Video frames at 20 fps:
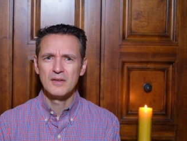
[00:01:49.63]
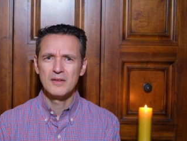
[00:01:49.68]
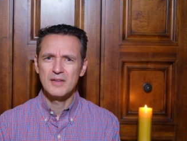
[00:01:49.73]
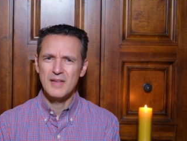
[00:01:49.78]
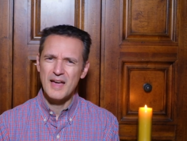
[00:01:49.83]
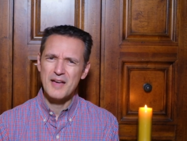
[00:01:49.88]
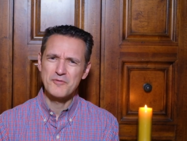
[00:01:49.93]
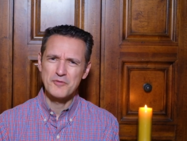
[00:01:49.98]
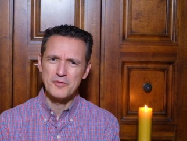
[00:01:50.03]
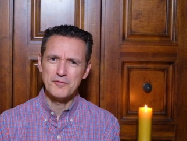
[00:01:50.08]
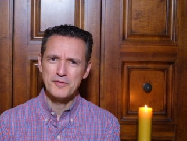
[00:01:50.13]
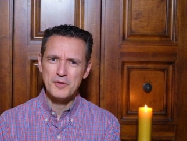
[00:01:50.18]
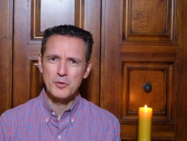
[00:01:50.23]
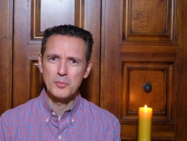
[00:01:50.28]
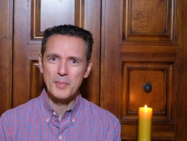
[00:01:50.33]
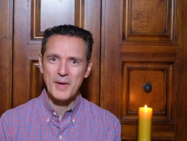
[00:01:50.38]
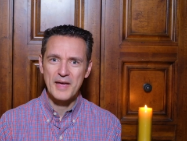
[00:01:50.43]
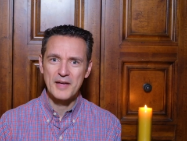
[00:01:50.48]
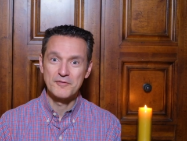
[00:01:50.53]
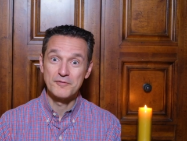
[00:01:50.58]
You have to feel
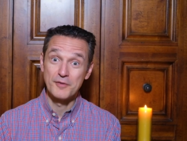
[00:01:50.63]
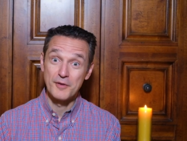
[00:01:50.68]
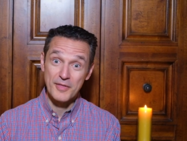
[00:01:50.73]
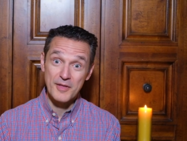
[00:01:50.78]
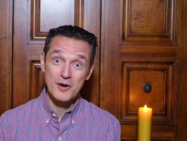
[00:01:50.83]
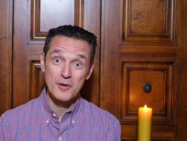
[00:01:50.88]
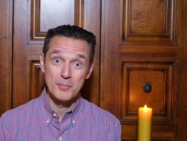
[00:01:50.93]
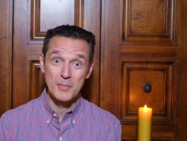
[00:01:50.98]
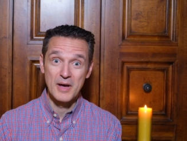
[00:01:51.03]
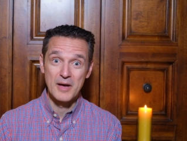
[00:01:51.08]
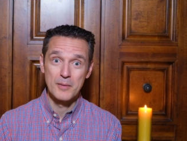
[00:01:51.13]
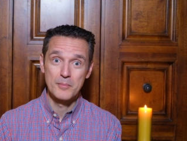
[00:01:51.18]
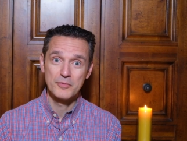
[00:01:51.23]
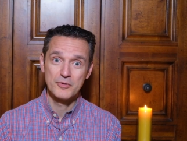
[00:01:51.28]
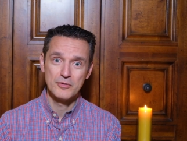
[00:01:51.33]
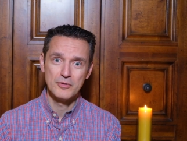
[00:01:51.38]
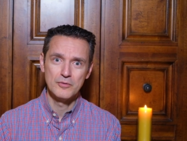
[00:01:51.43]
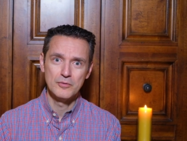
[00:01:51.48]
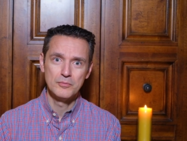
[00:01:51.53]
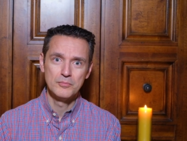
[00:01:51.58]
bad for their
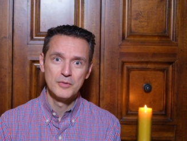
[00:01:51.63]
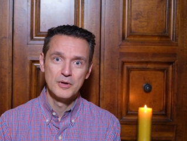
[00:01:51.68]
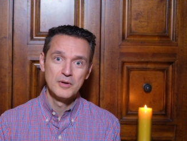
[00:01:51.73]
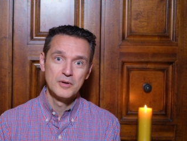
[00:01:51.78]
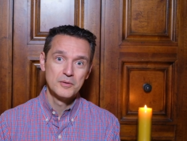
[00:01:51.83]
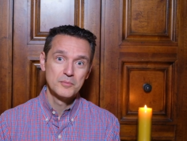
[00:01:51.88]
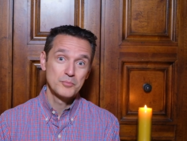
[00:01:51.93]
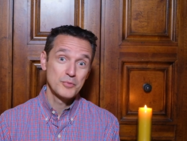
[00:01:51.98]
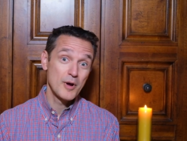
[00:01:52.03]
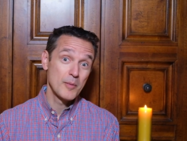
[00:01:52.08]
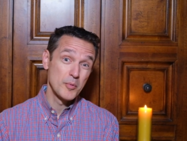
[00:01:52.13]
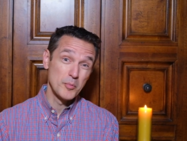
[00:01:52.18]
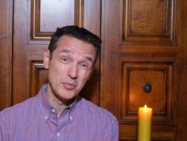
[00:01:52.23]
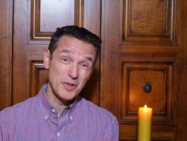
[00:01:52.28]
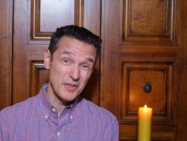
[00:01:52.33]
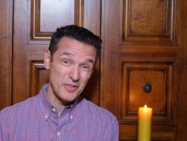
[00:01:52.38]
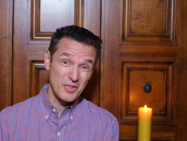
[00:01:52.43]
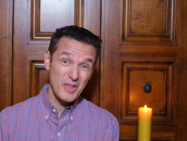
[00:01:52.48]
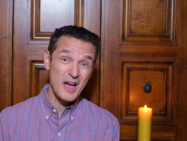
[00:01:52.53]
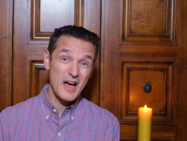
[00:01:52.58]
moms, who
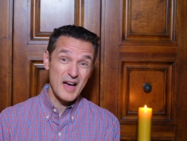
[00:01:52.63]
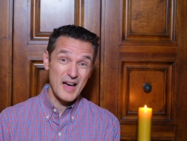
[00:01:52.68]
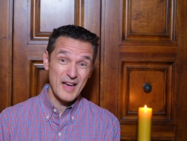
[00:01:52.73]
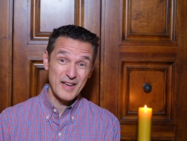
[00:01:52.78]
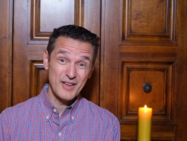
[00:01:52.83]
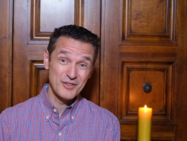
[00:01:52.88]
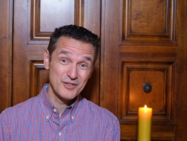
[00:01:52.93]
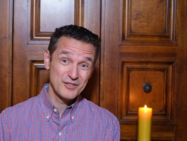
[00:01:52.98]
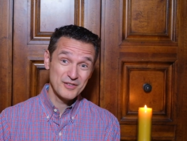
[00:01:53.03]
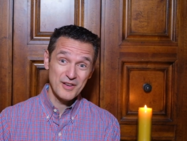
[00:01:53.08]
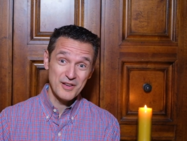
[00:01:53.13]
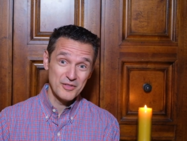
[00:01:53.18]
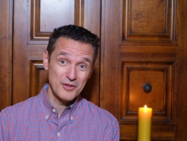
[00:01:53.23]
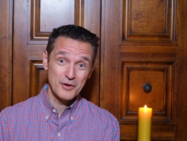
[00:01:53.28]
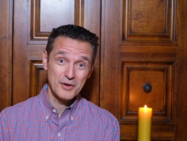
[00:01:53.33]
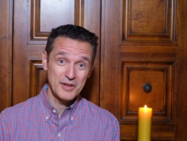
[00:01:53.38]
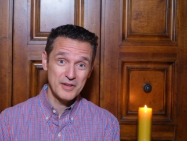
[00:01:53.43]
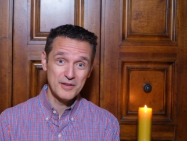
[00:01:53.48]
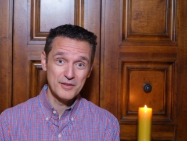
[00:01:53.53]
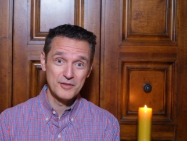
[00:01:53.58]
probably lie and say their
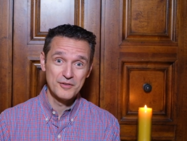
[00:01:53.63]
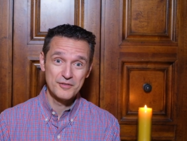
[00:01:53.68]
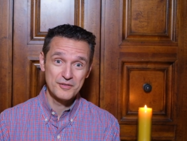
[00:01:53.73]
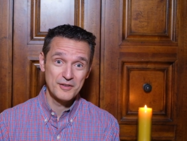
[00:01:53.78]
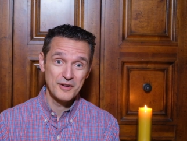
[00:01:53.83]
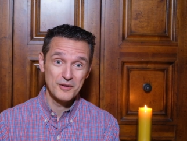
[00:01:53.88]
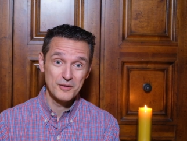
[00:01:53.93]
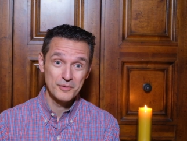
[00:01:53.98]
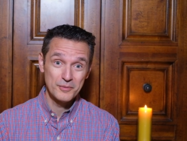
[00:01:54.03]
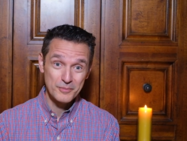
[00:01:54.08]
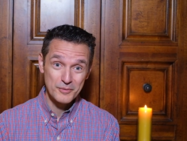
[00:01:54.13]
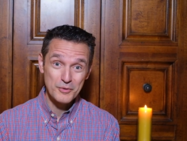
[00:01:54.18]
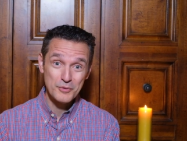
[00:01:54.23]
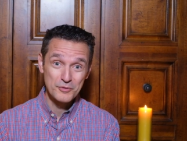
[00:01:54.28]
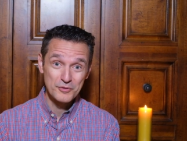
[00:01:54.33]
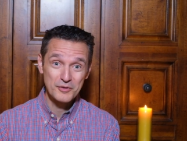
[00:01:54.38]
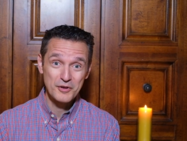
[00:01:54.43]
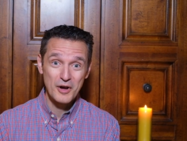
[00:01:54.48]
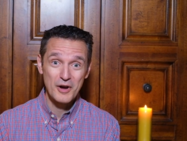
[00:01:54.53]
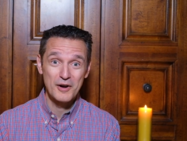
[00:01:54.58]
kids sell
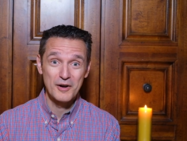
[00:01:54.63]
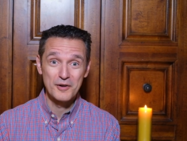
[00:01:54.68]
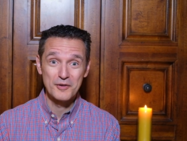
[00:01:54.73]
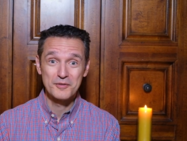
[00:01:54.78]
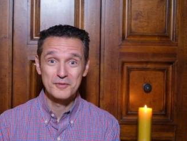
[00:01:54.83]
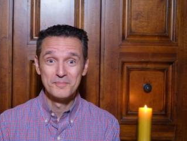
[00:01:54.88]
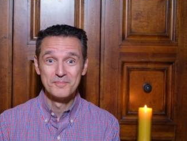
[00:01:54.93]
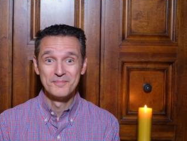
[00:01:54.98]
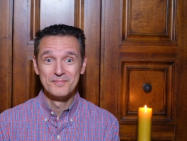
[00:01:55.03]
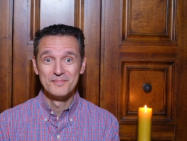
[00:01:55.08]
used cars.